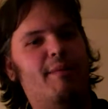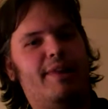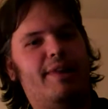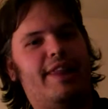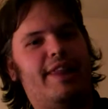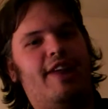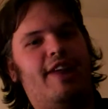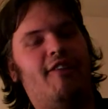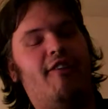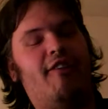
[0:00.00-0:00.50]

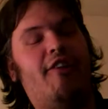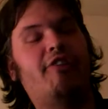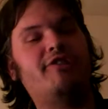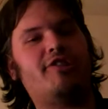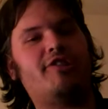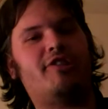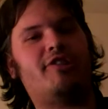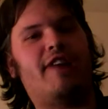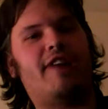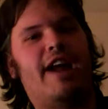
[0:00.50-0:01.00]
but they
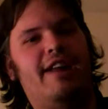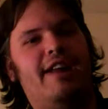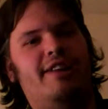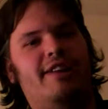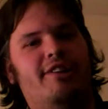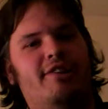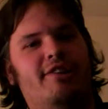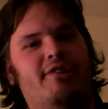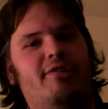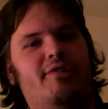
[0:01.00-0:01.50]
also got
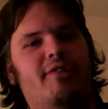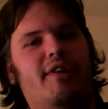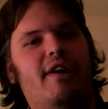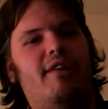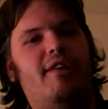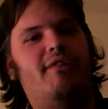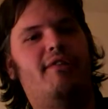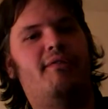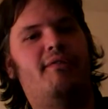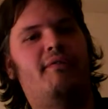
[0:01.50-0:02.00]
into
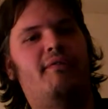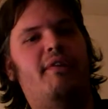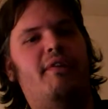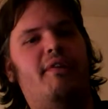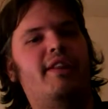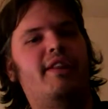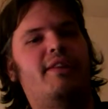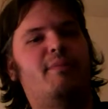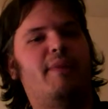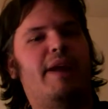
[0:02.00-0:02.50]

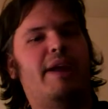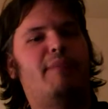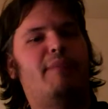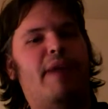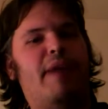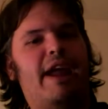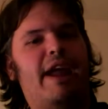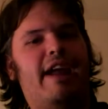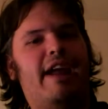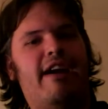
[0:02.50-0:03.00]
one of the
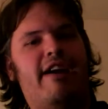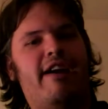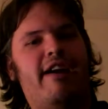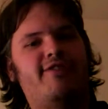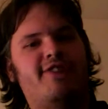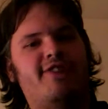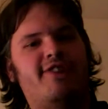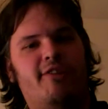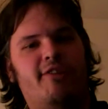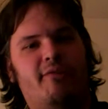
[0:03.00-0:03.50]
big
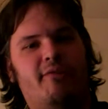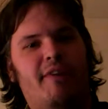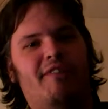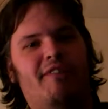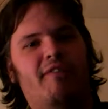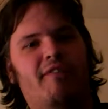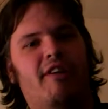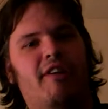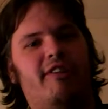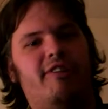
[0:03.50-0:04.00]
payoffs of the
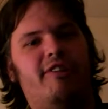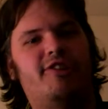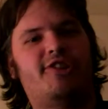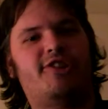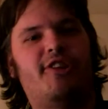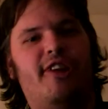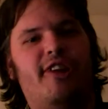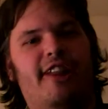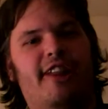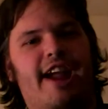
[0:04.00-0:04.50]
White Walker
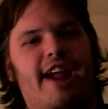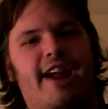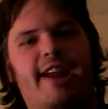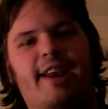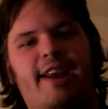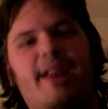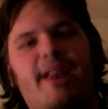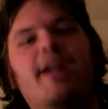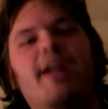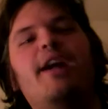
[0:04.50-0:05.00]

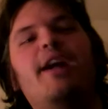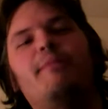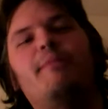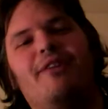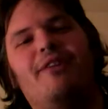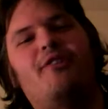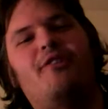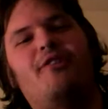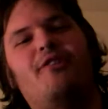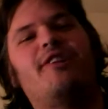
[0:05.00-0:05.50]
storyline
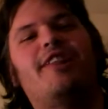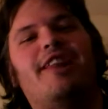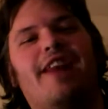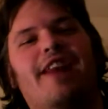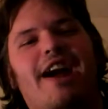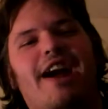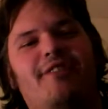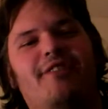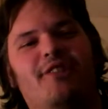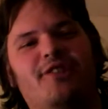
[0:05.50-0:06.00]
before the
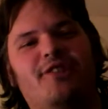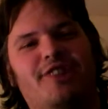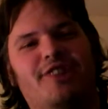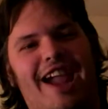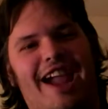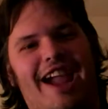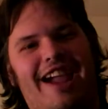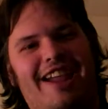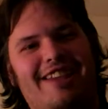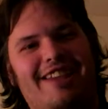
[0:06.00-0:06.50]
novels
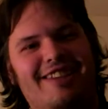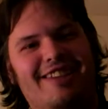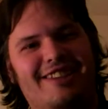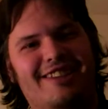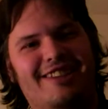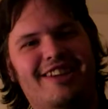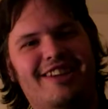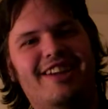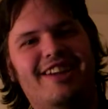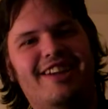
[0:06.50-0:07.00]

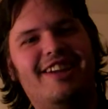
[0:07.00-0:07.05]
has.